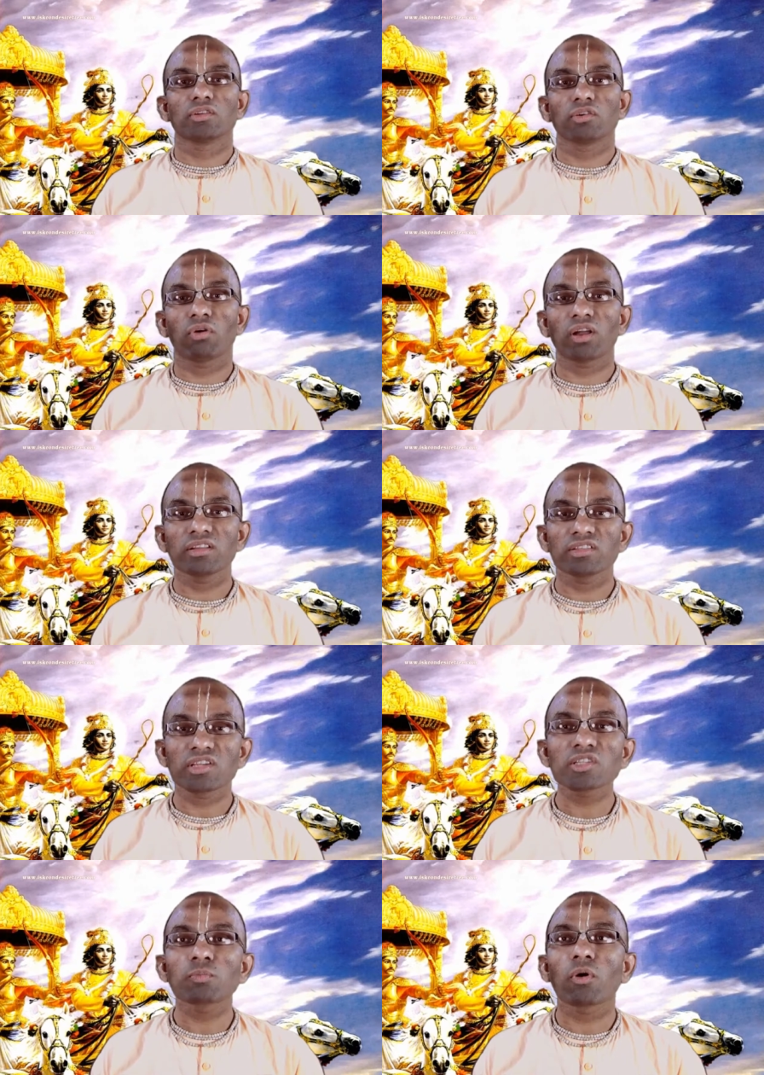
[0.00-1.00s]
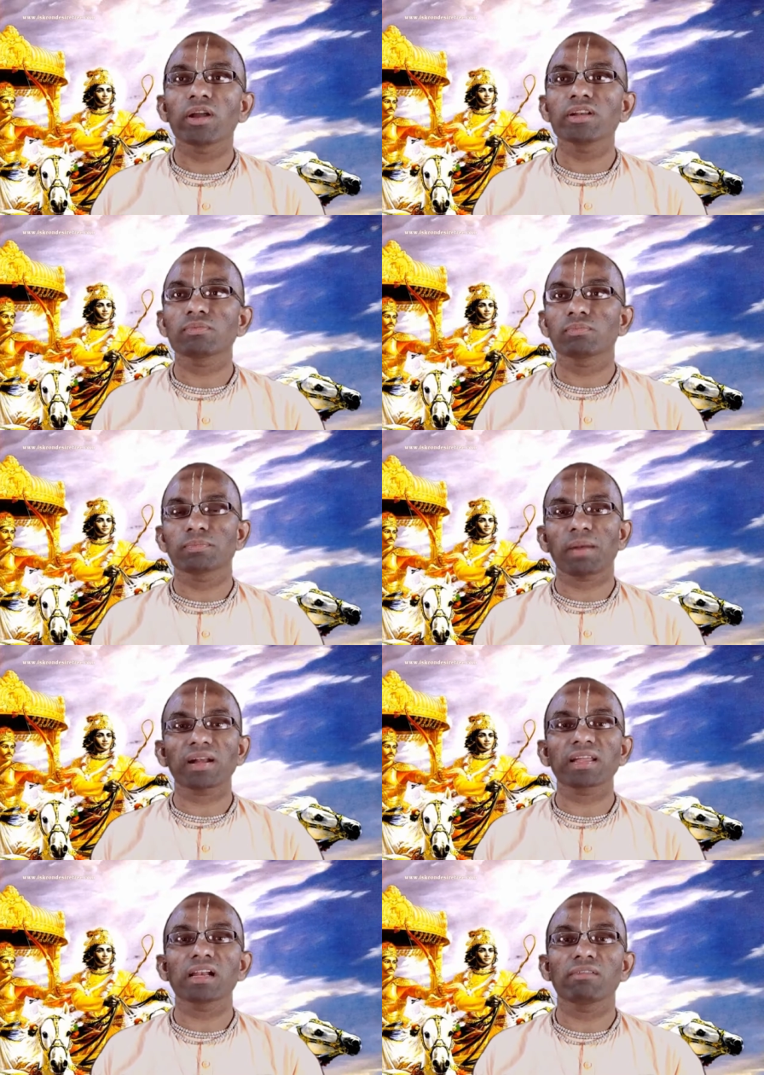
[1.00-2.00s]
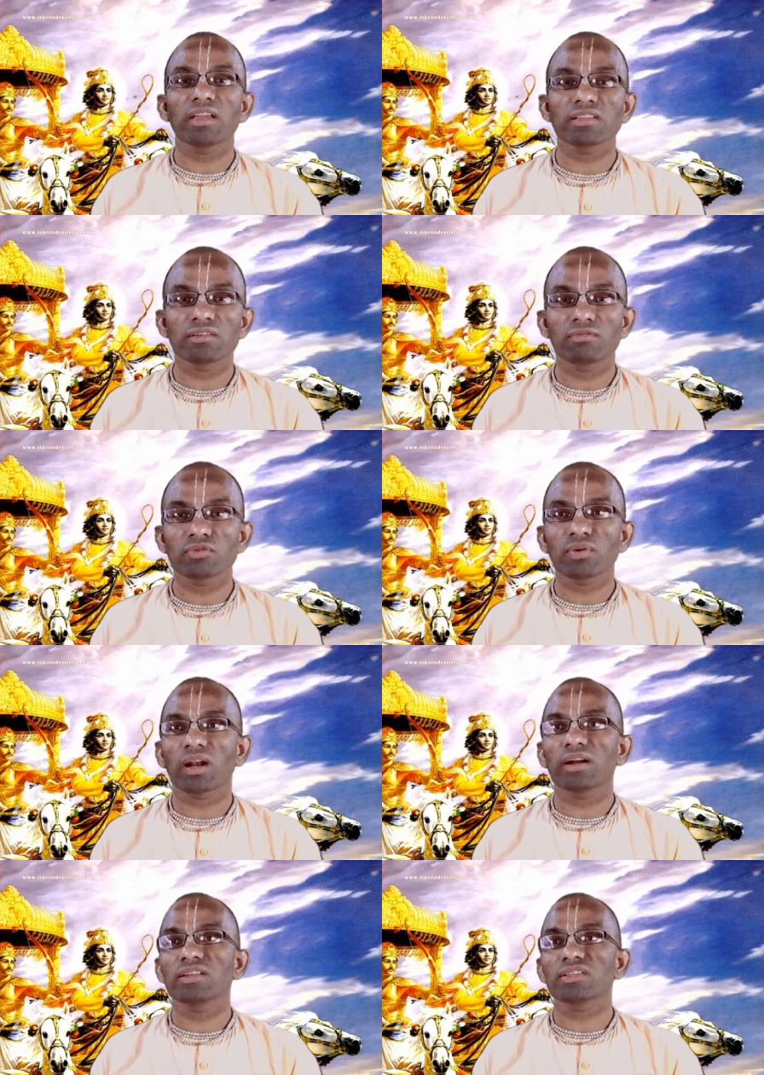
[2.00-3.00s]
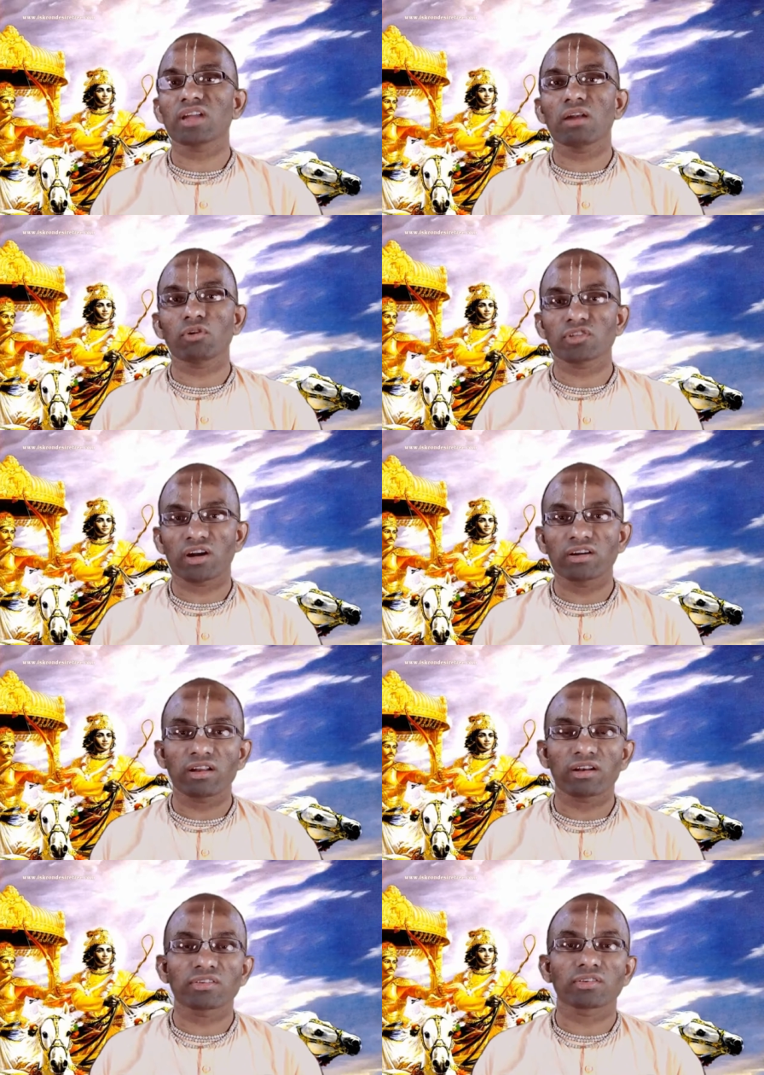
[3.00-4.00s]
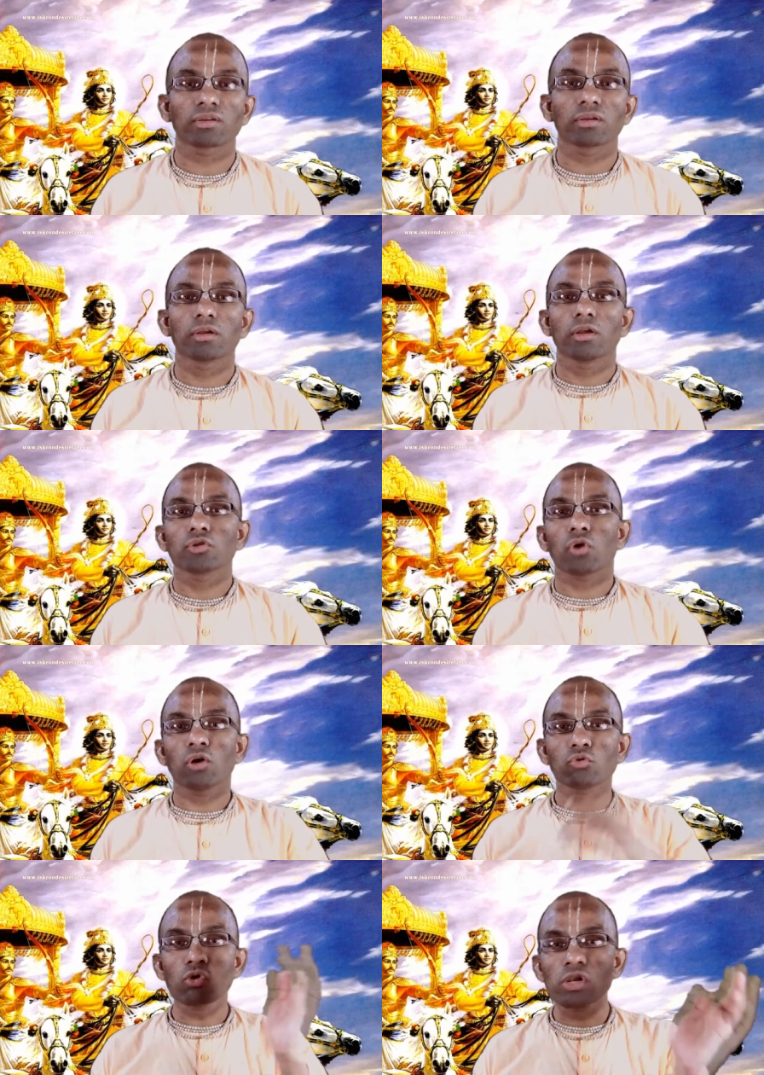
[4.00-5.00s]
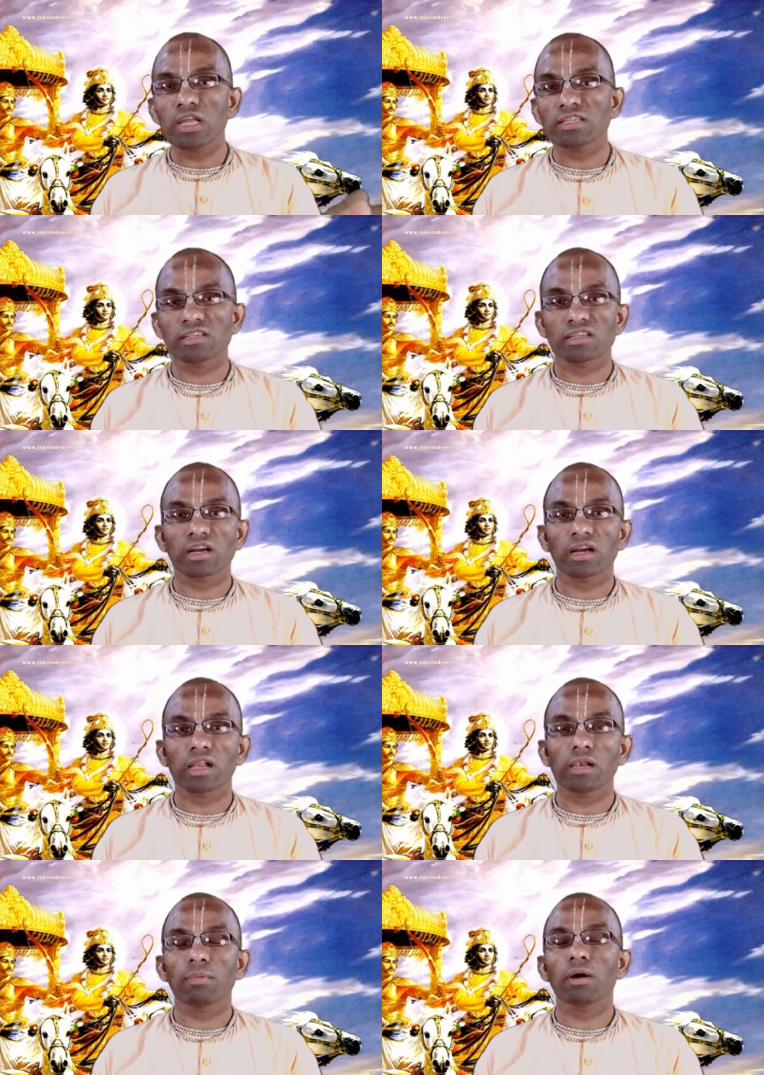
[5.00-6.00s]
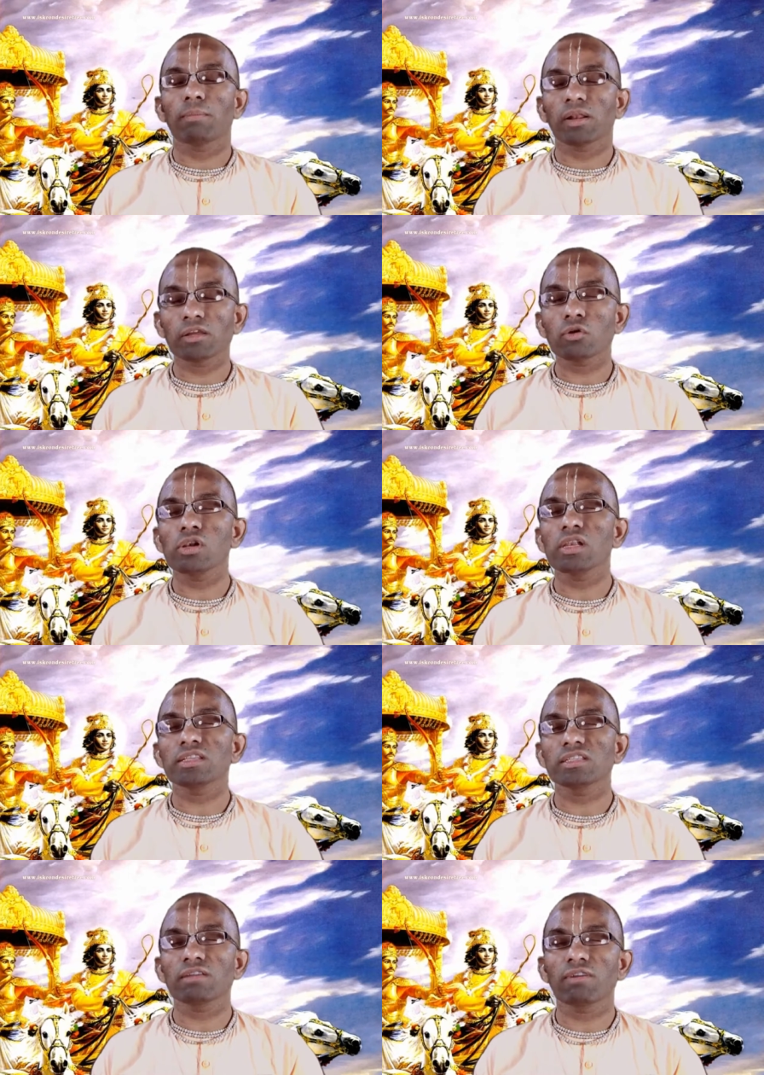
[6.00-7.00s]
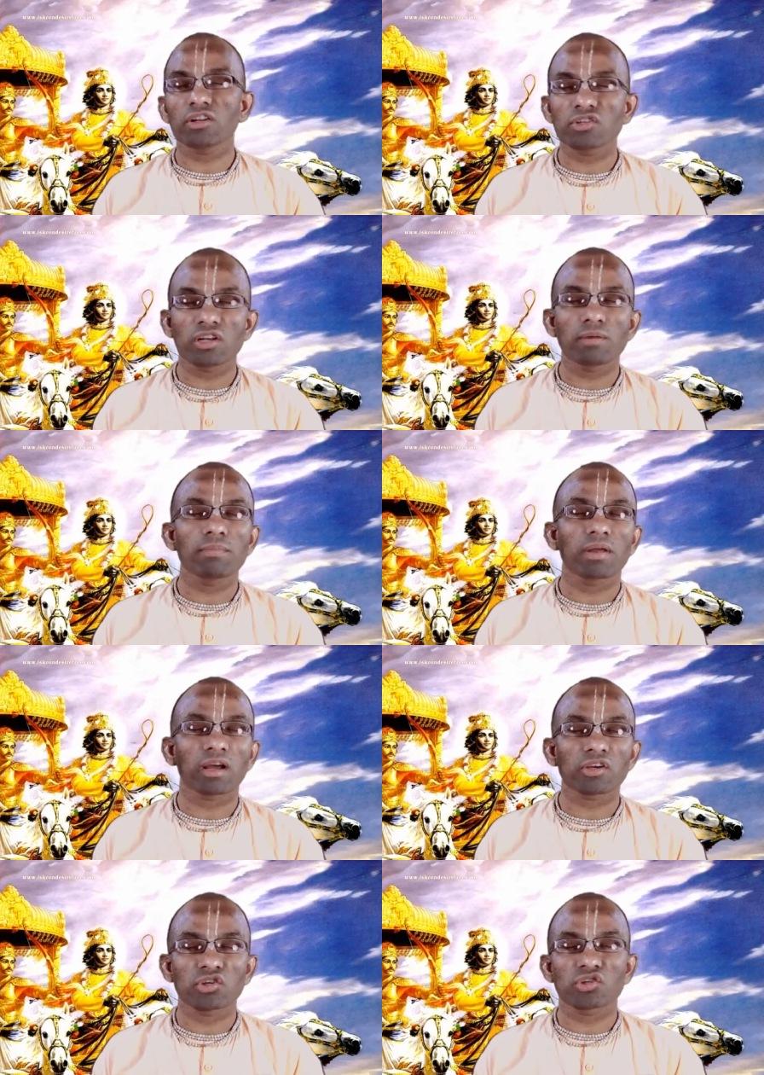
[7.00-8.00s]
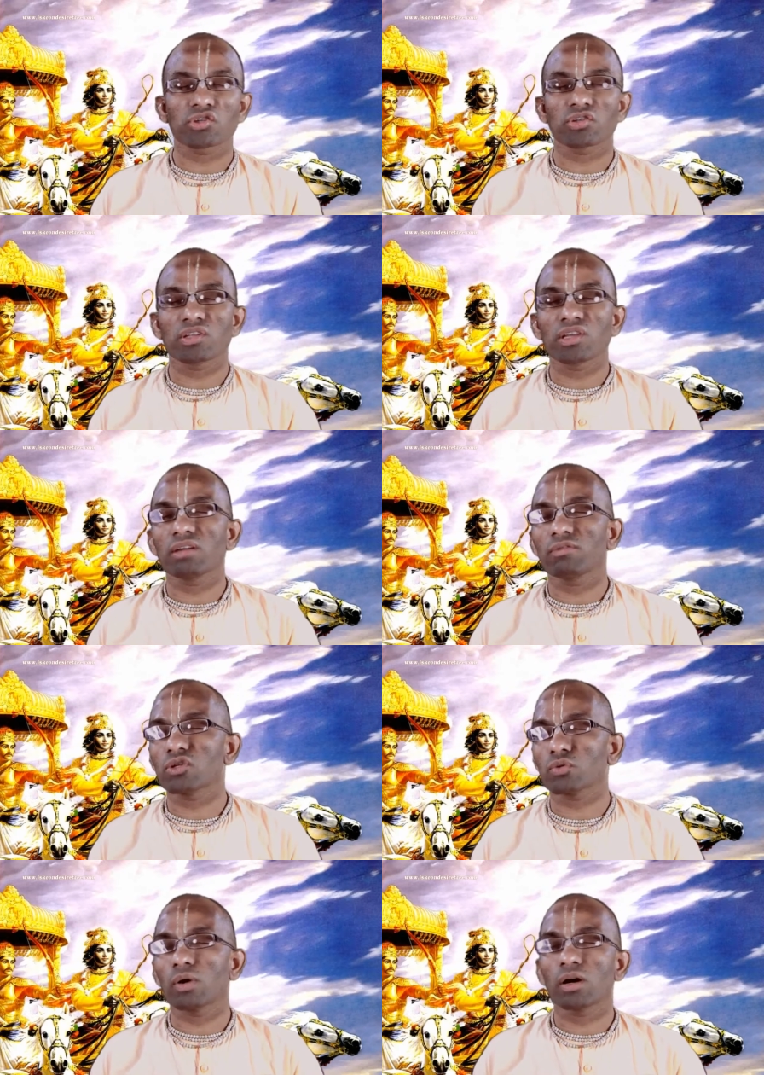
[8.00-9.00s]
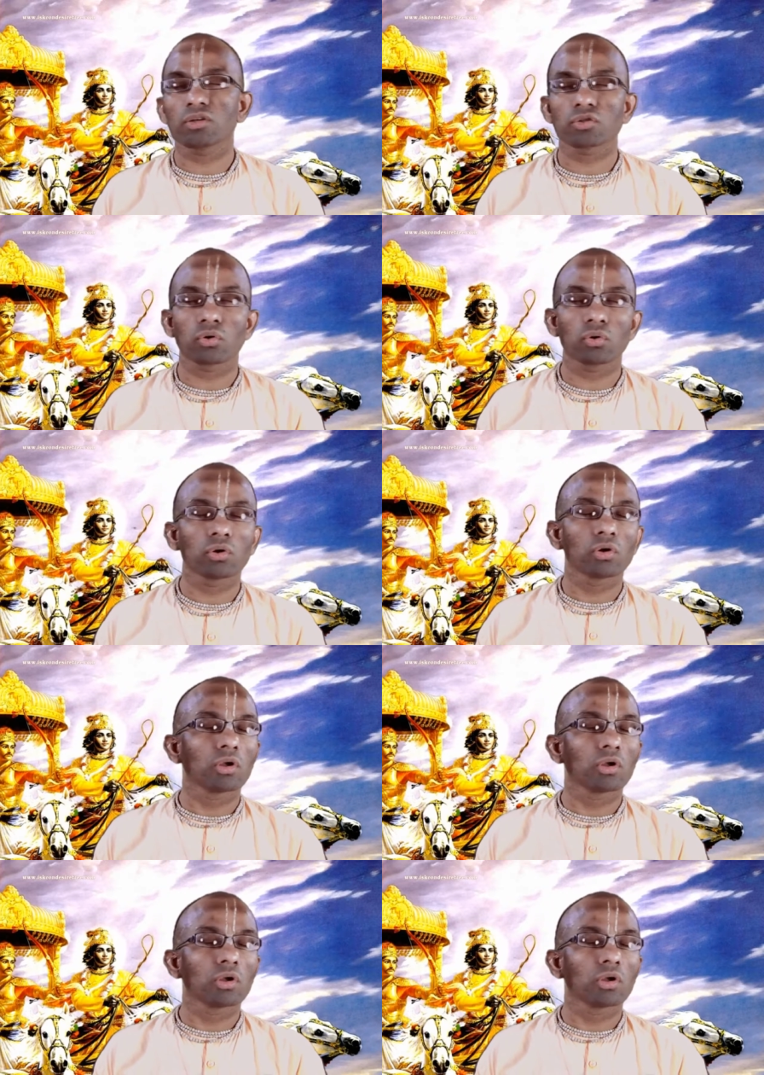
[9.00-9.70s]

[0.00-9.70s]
So what are these six points? Practical ways in which we can understand what surrender is. So anukulya se sankalpa, pratikulya se varjanam, rakshishati vishwaso,